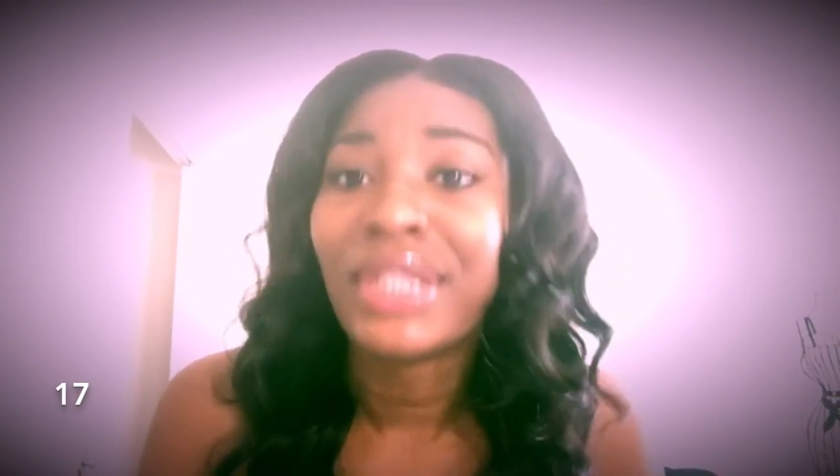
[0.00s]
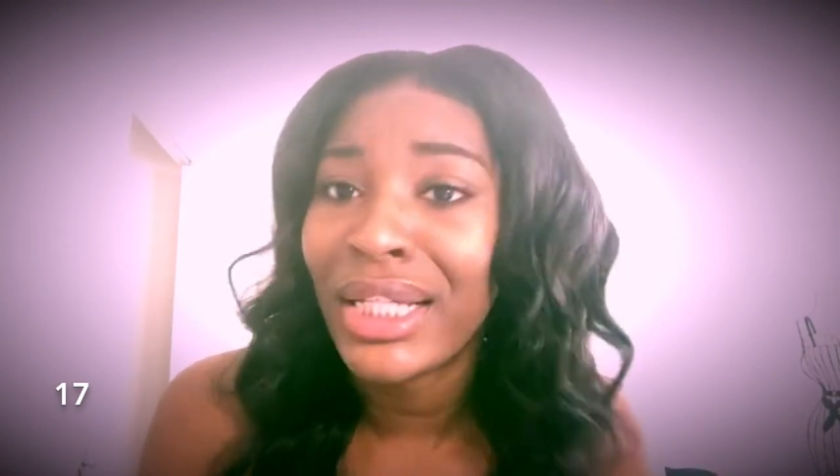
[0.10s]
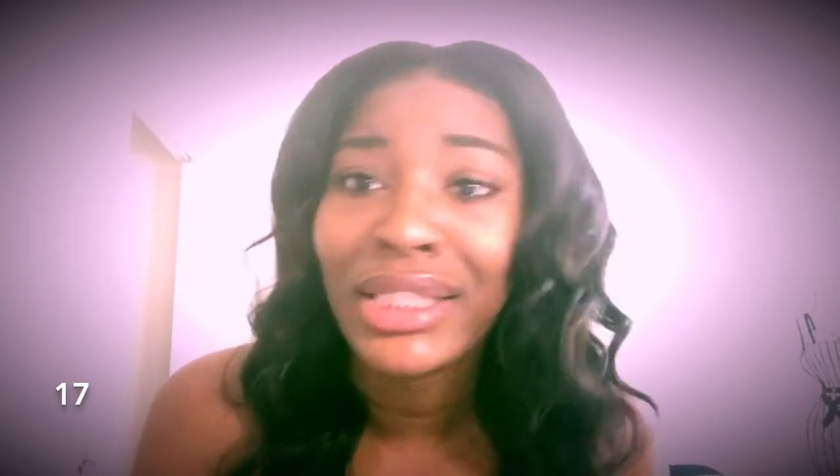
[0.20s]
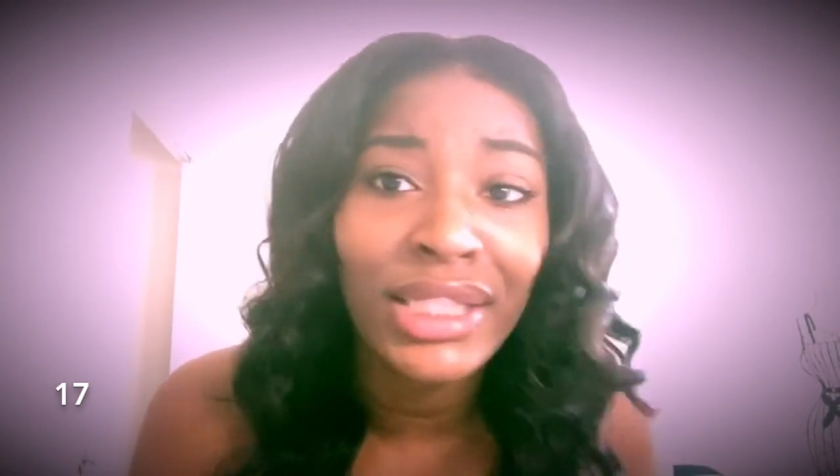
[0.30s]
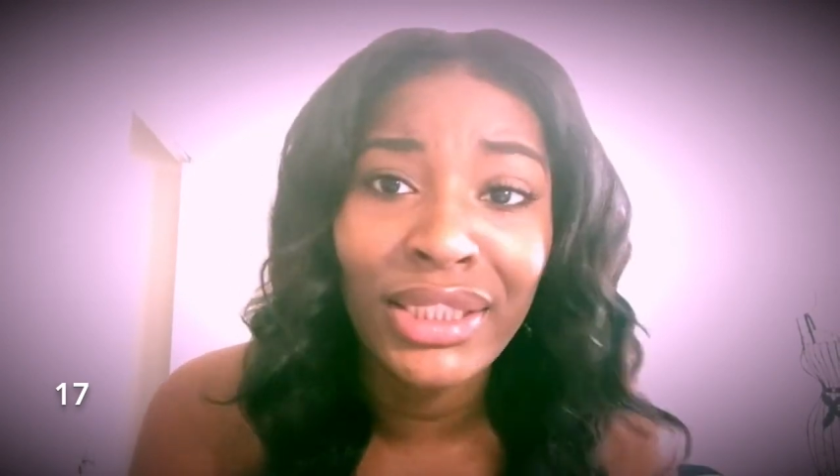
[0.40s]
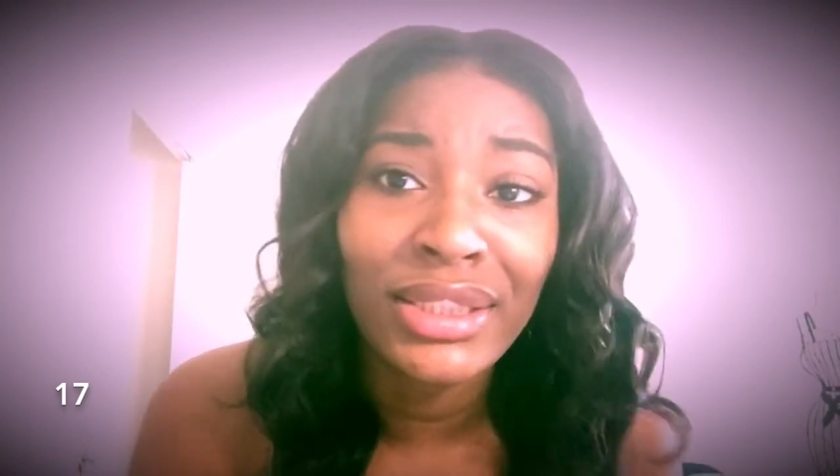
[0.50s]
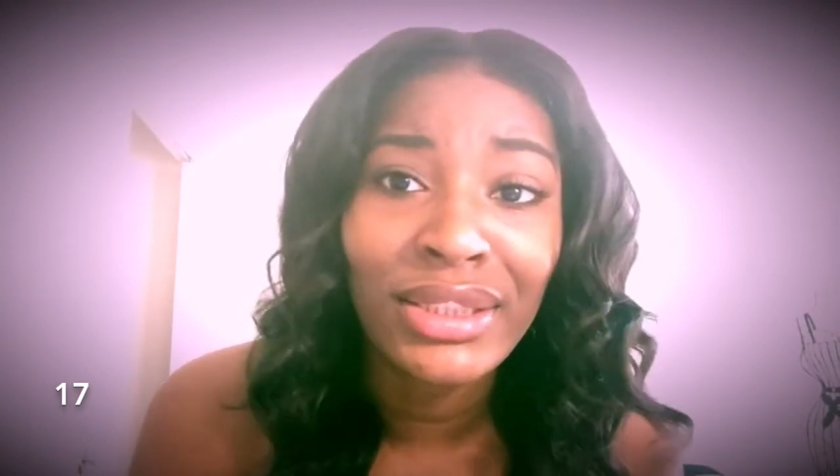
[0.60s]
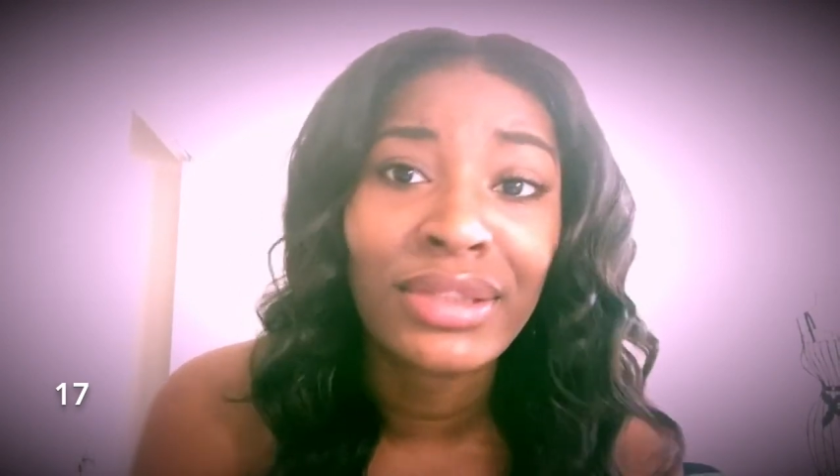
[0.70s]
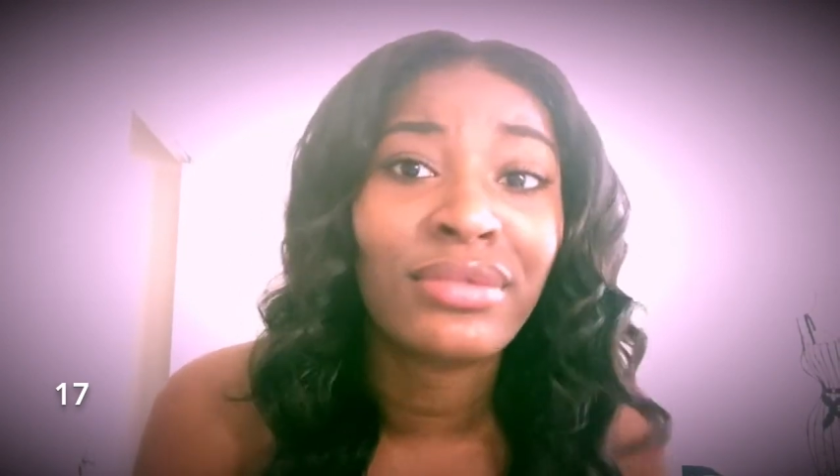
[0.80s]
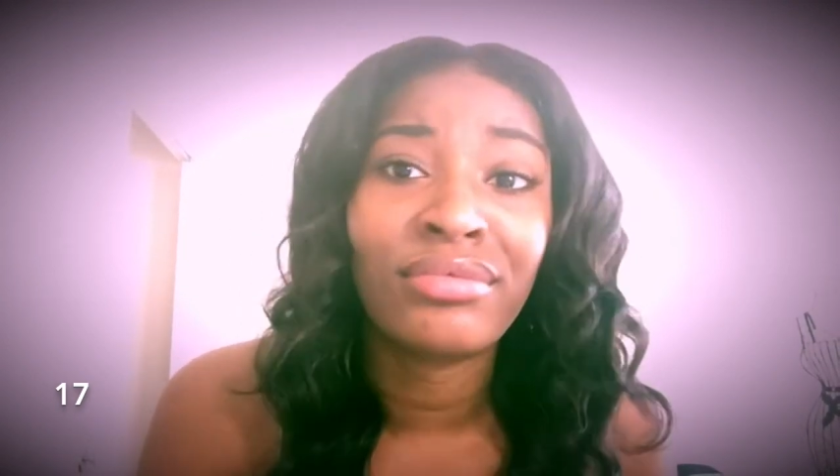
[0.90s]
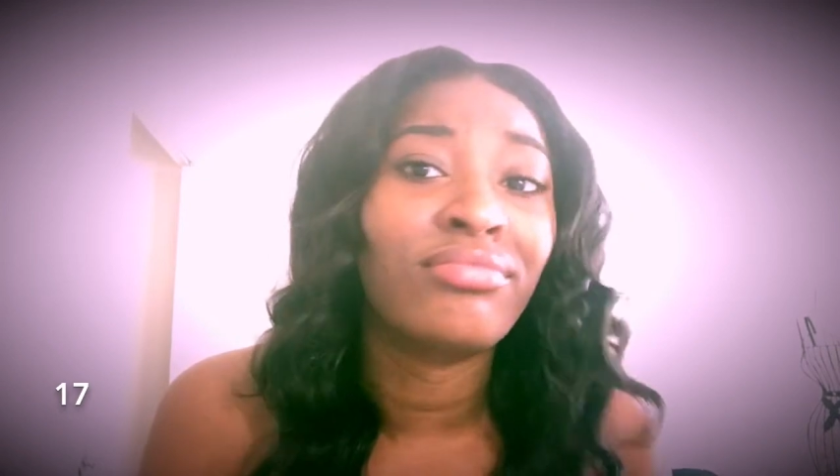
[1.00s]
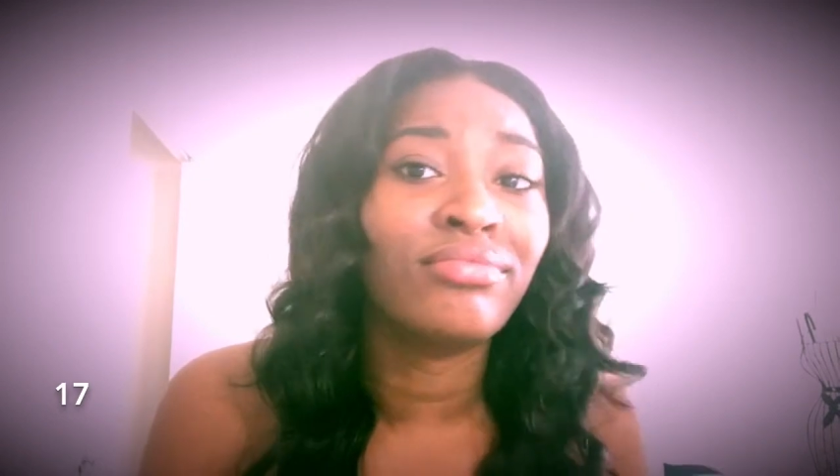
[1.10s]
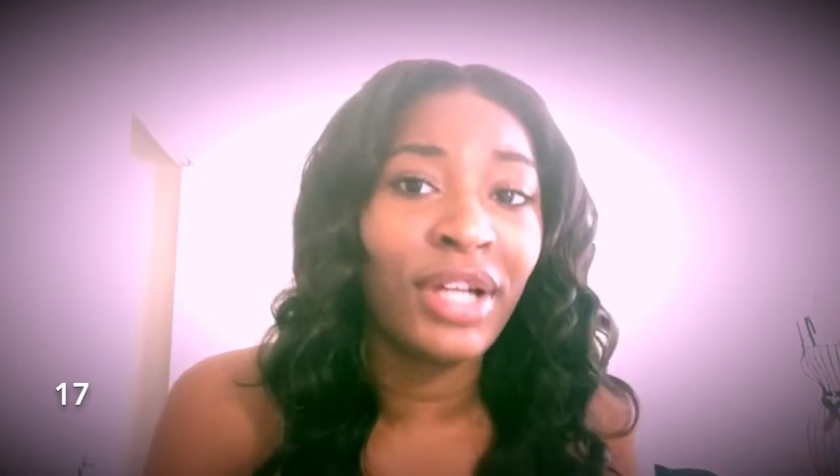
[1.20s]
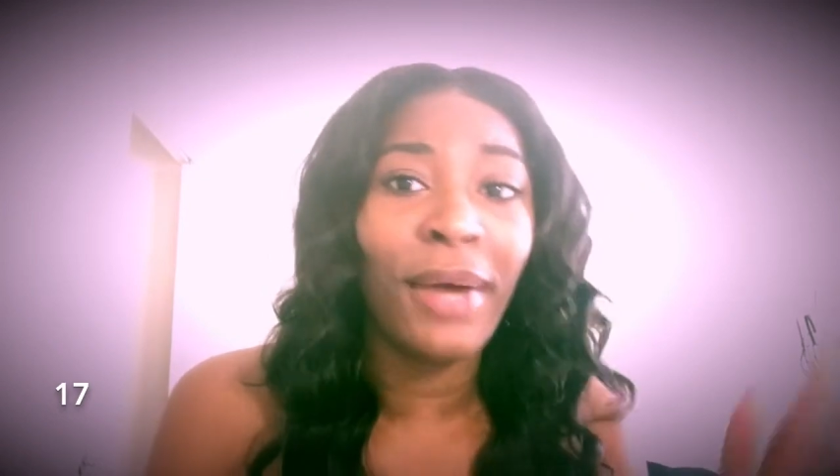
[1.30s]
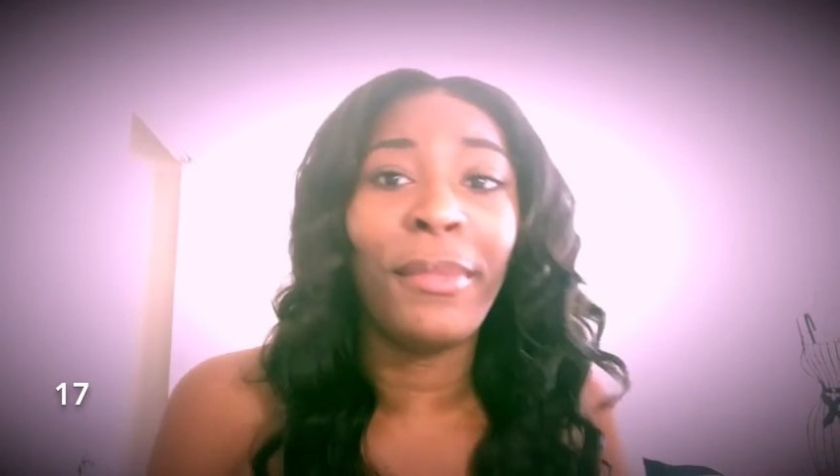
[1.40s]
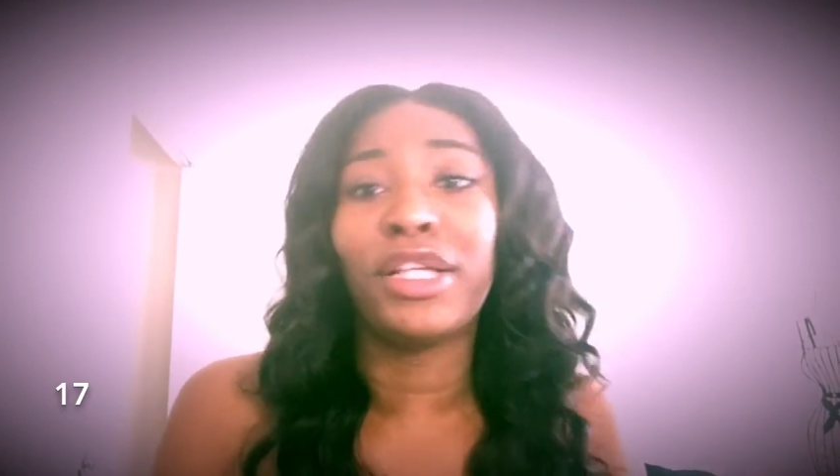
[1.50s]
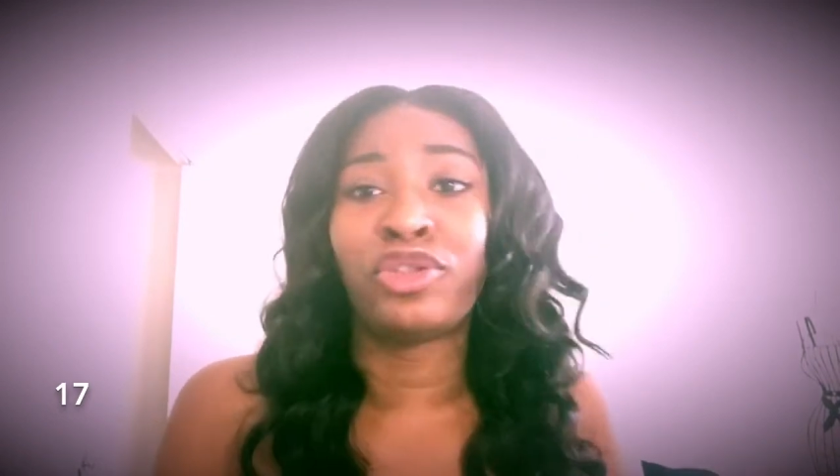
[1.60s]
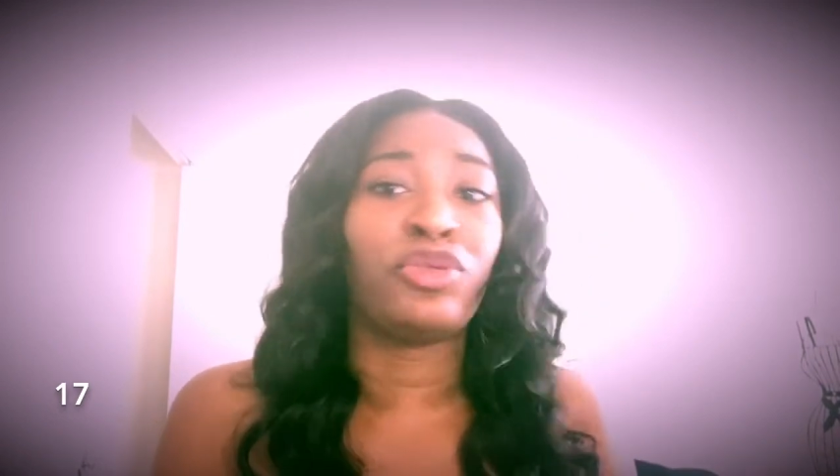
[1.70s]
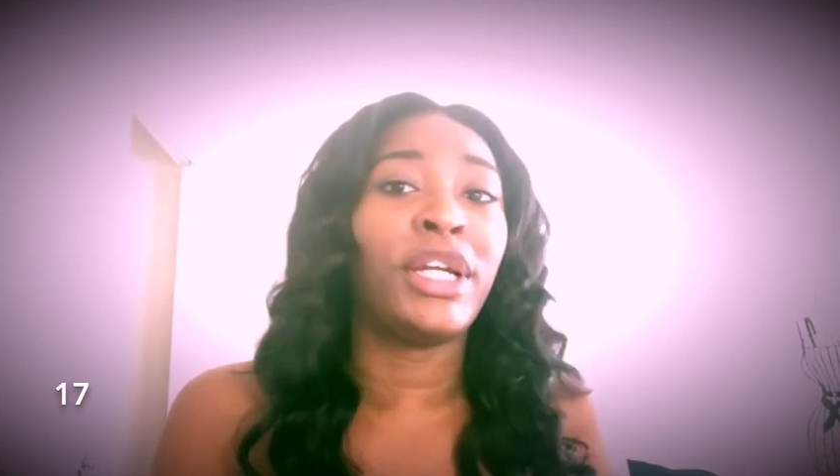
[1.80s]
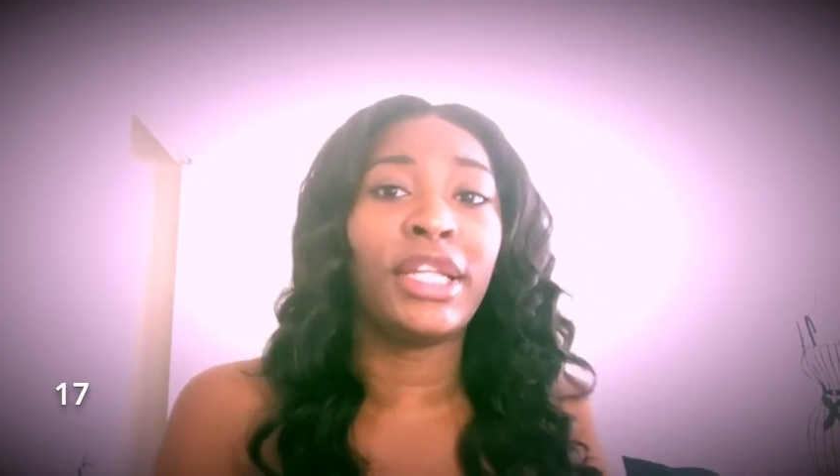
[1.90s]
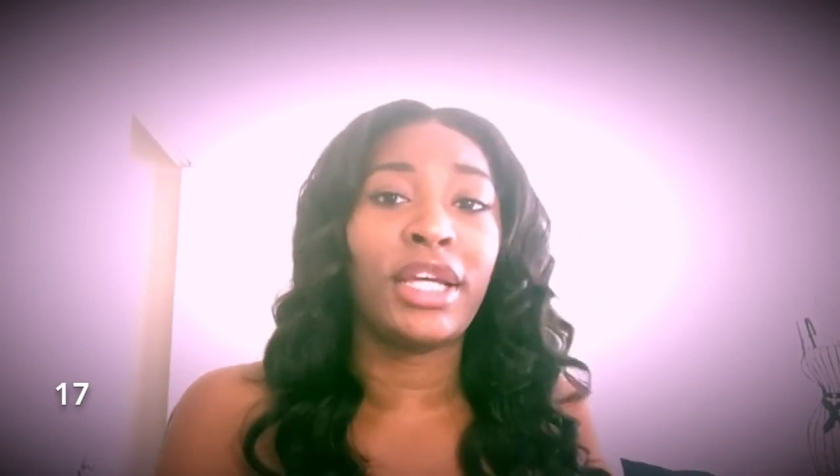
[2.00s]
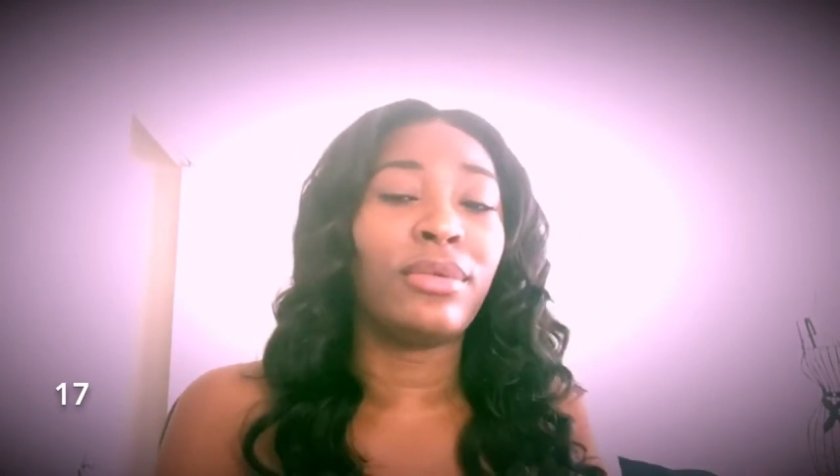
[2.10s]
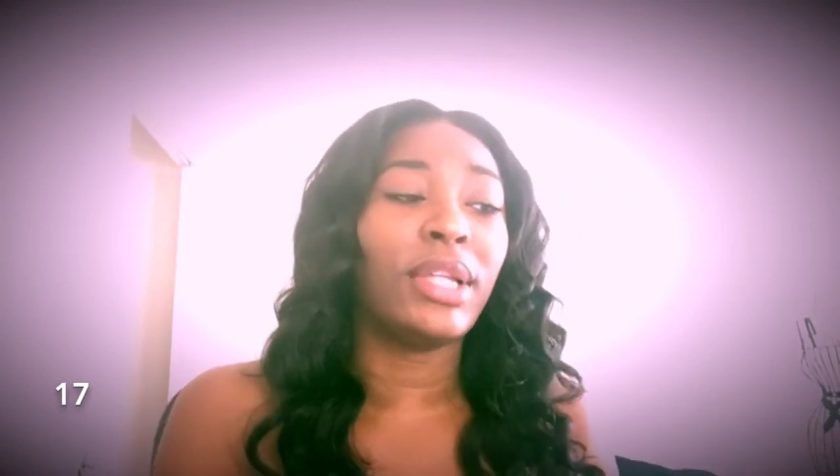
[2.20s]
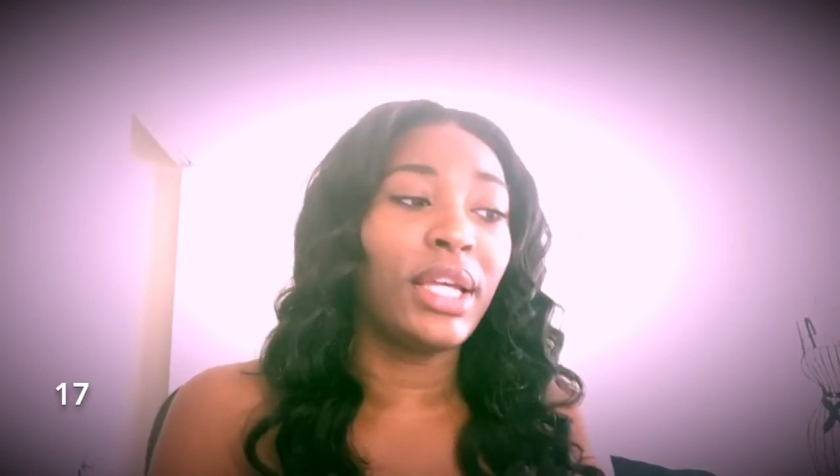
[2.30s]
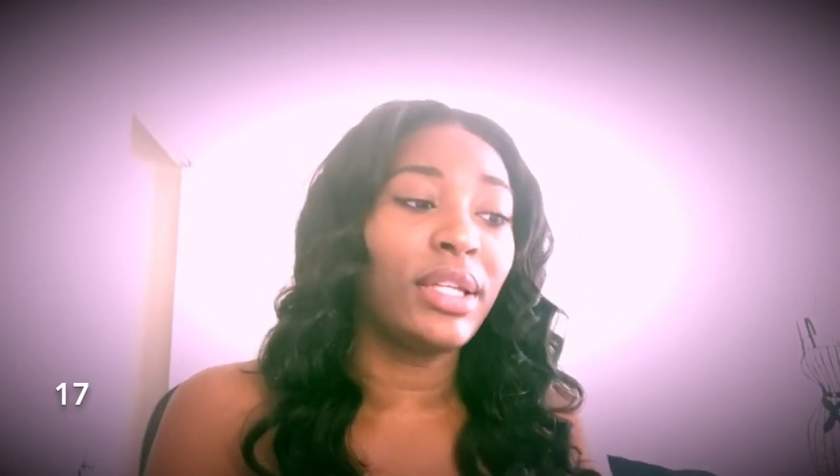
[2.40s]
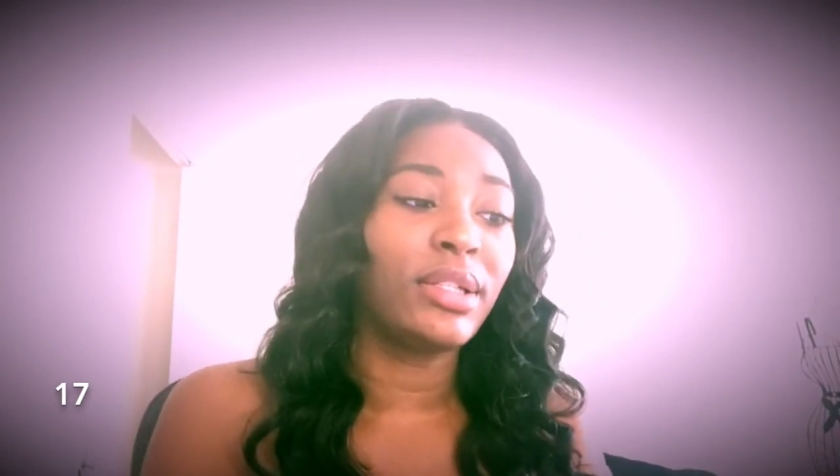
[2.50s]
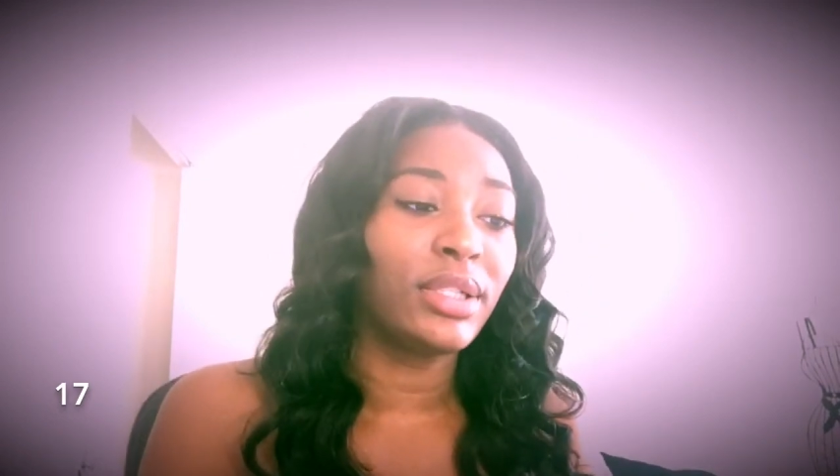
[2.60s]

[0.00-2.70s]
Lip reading: it is a mess right now, like.